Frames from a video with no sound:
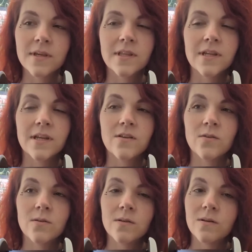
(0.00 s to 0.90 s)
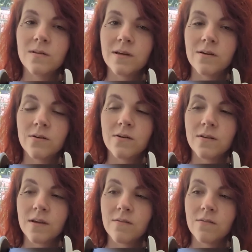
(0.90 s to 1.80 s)
And then I do it a little louder
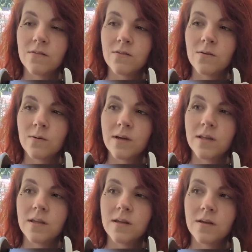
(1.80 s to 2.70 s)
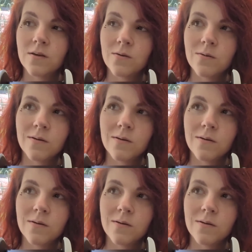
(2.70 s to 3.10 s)
as I get further away, and then I go